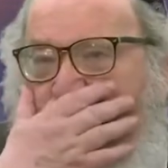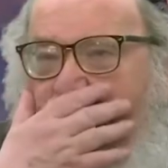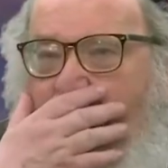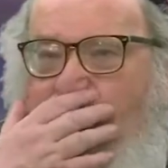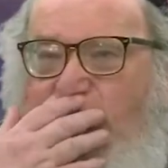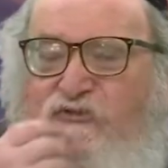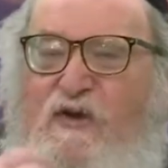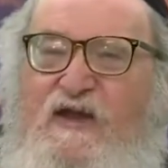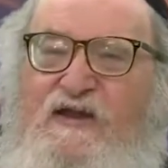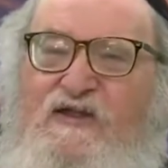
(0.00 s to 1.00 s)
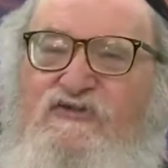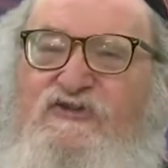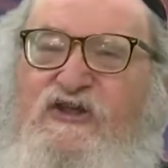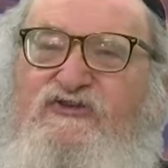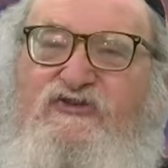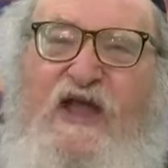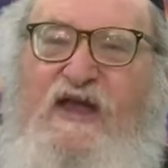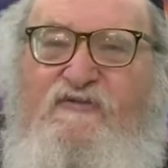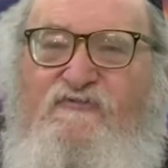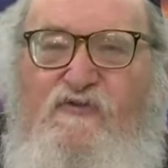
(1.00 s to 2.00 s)
to demonstrate his
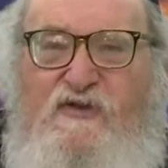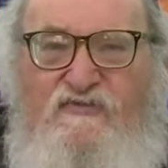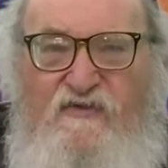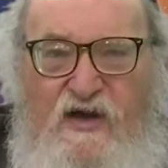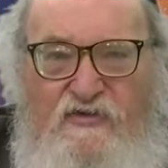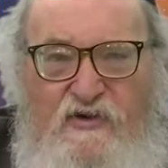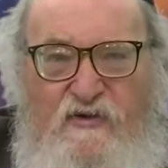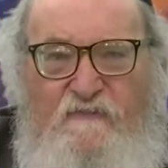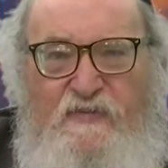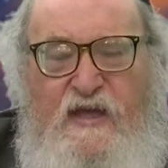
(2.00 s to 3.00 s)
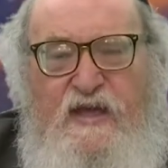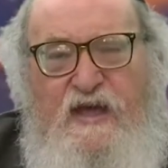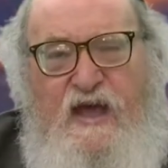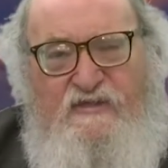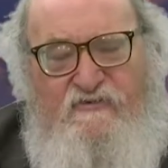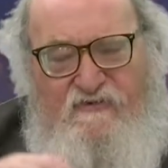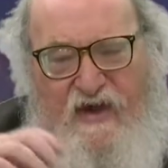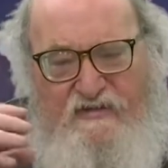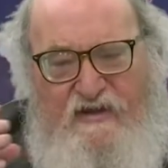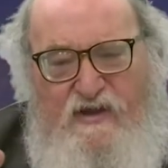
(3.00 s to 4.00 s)
disdain for his father and the
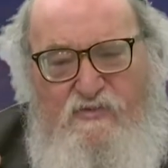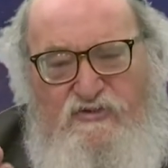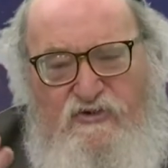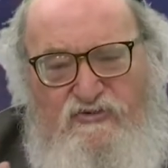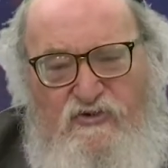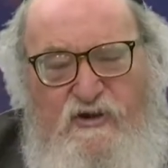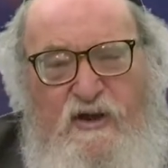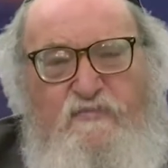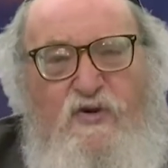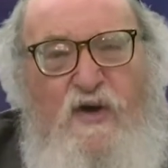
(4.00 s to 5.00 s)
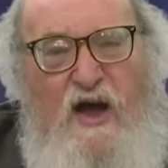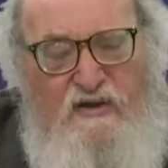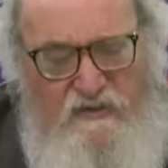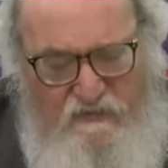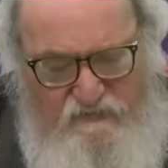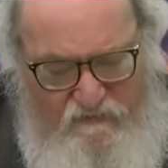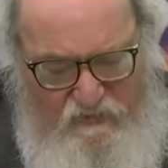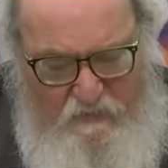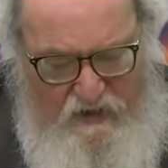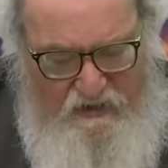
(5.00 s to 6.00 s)
fact that he was asserting prerogatives
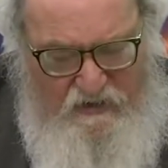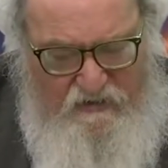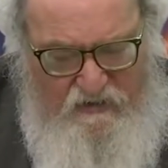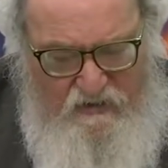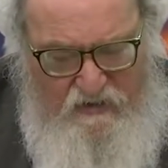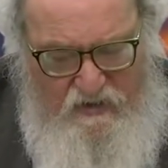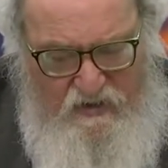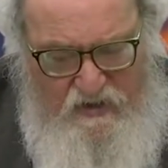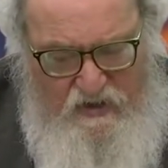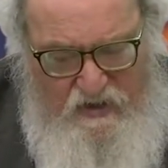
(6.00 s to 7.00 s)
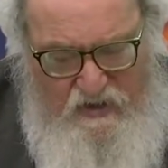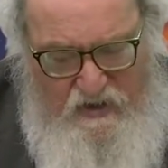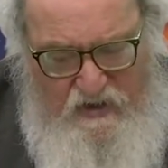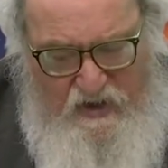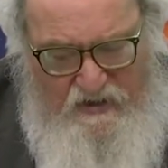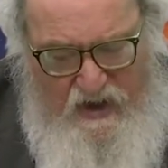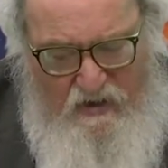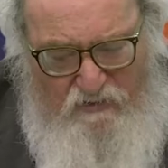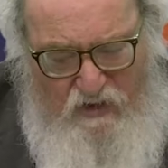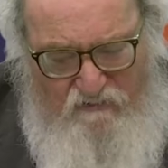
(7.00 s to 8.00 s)
of the melech. And
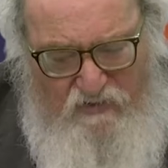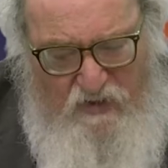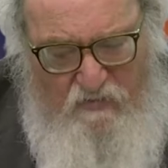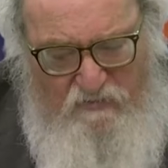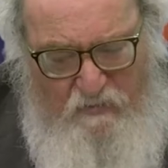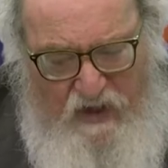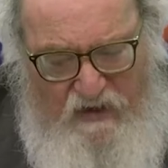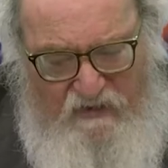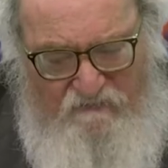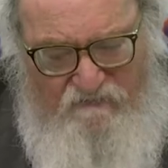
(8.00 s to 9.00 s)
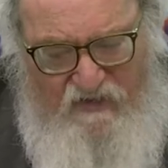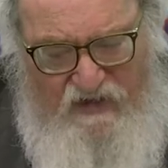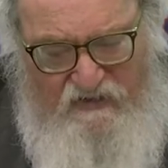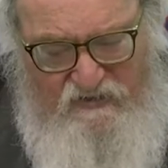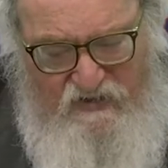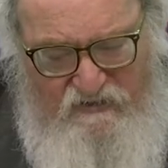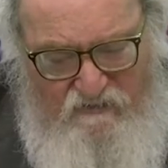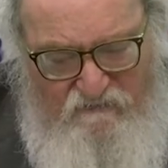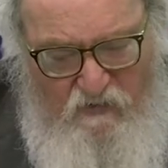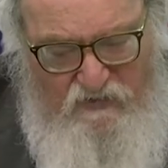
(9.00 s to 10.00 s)
now David comes back and finds these
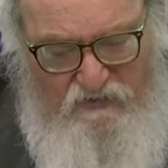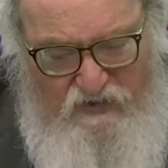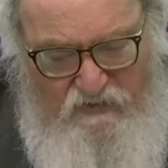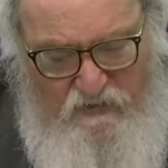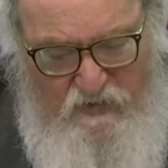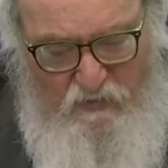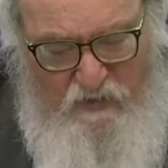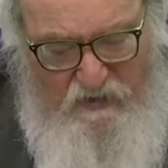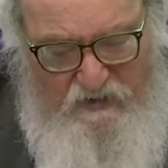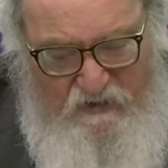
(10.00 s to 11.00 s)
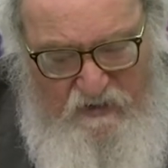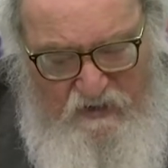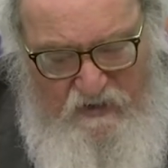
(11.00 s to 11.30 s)
unfortunate women.